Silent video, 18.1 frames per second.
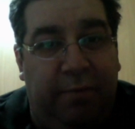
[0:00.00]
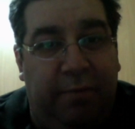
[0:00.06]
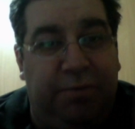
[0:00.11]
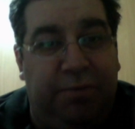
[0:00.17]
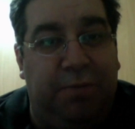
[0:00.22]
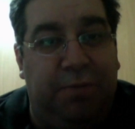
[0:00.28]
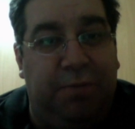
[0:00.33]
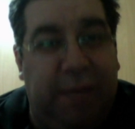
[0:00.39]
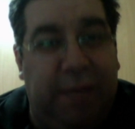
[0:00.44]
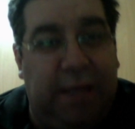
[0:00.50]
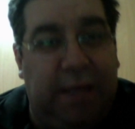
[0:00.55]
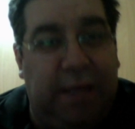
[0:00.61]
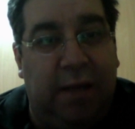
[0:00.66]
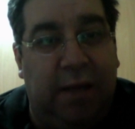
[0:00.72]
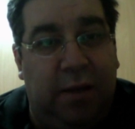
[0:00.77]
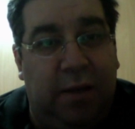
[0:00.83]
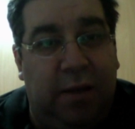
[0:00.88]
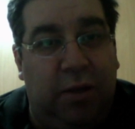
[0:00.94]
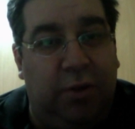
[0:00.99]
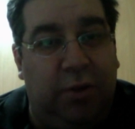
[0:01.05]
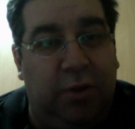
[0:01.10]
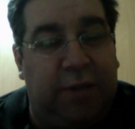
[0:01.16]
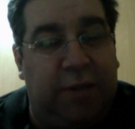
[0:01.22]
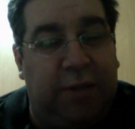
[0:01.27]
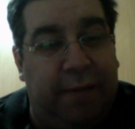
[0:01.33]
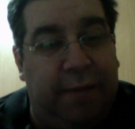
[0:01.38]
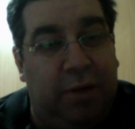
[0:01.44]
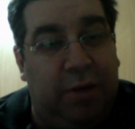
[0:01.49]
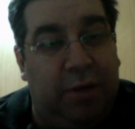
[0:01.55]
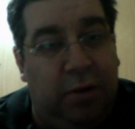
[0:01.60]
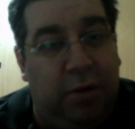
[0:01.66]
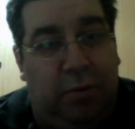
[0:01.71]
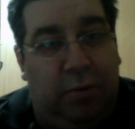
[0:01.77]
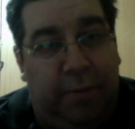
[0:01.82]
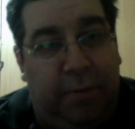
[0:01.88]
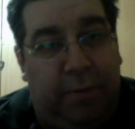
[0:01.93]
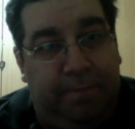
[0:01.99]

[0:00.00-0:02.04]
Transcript: to me long time ago?